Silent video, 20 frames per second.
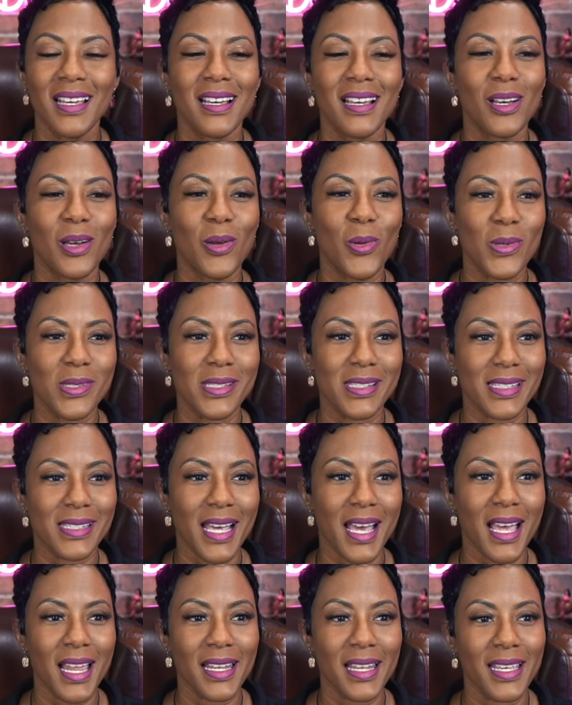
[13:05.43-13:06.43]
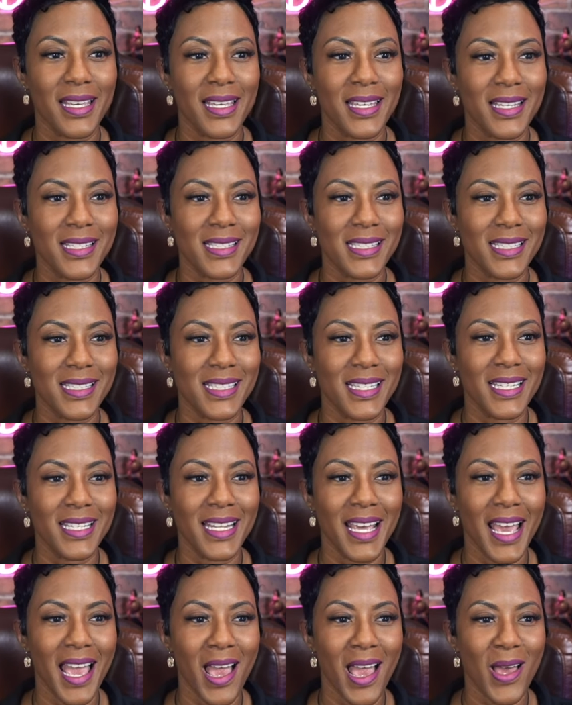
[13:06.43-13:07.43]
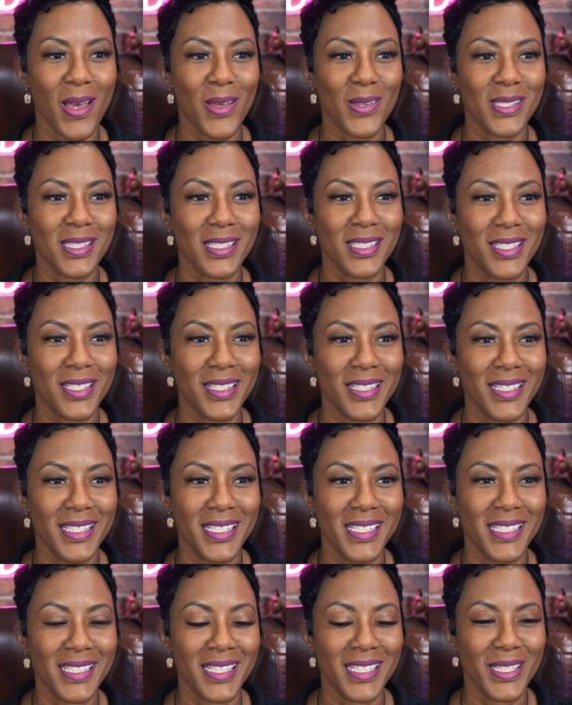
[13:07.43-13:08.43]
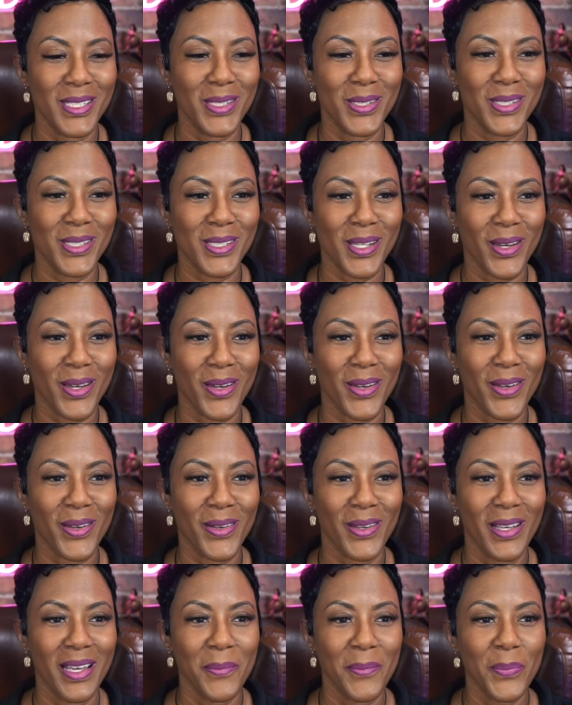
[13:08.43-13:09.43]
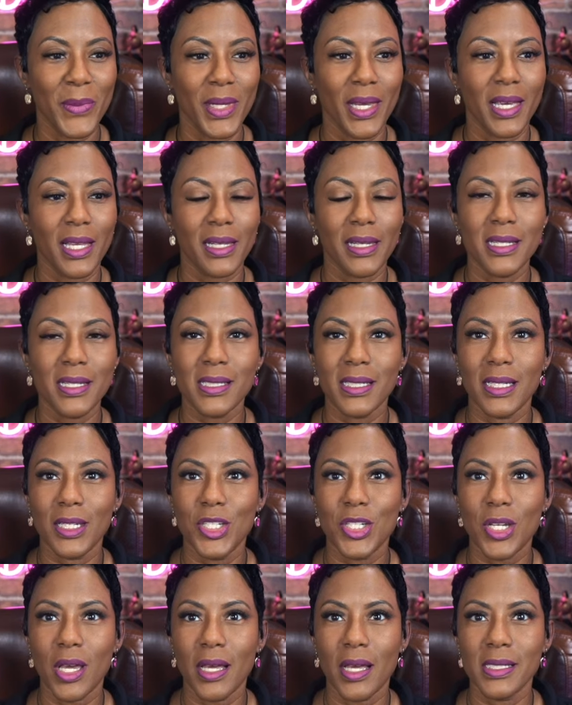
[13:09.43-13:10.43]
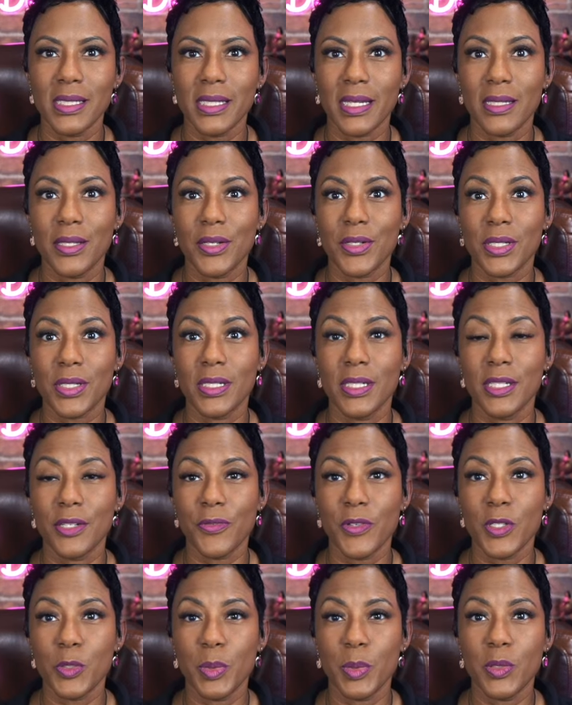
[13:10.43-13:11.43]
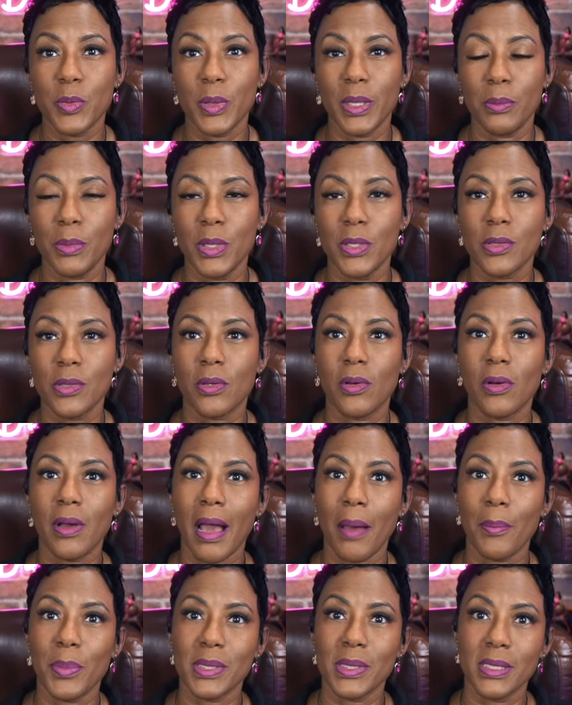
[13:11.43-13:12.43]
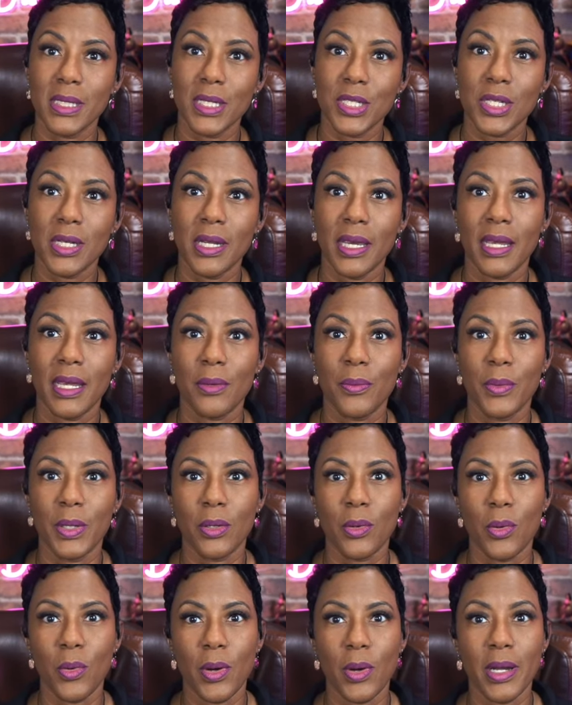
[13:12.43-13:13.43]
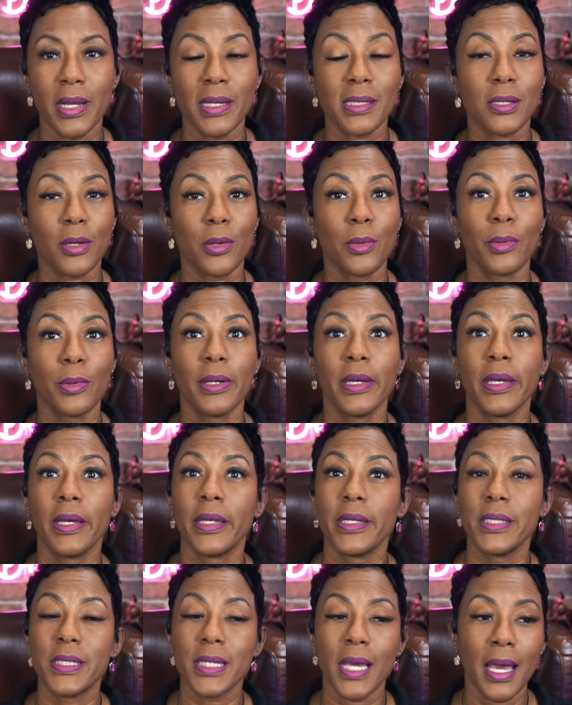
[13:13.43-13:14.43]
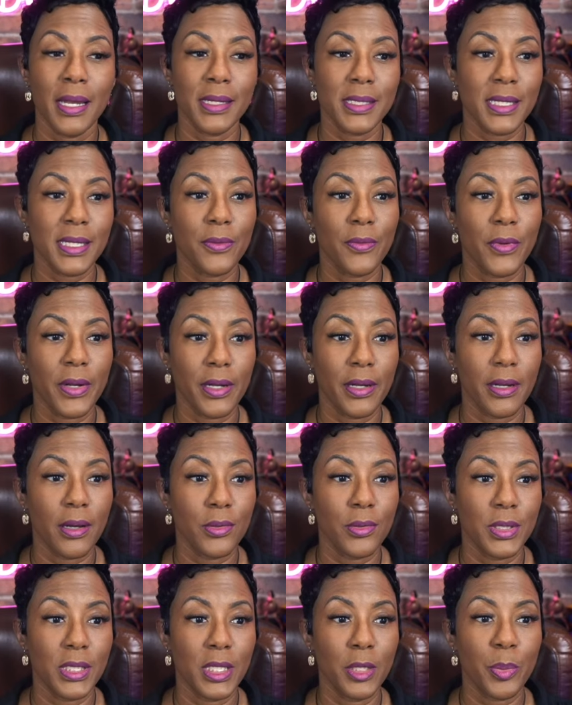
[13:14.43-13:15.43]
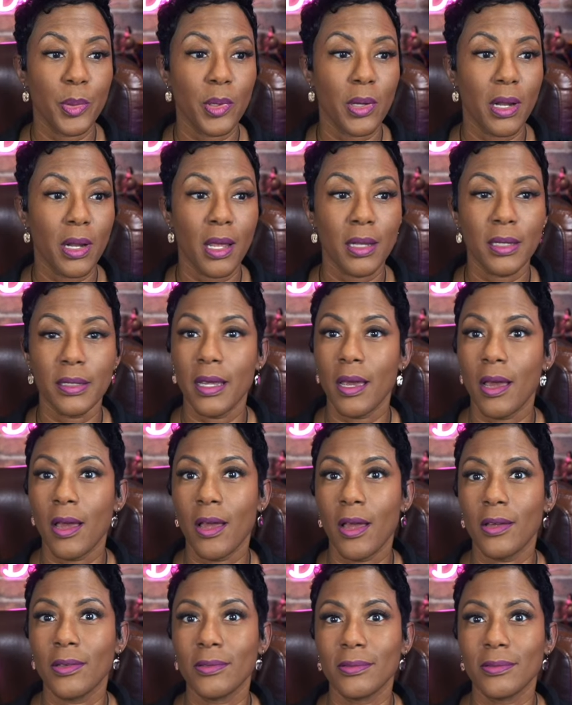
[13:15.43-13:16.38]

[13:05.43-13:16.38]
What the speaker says: Gonzalez is in the house. It's good to see you, sir. Let's see. John said there's a difference between musical composition and a recording. So John is getting ready to go deep on all of y'all.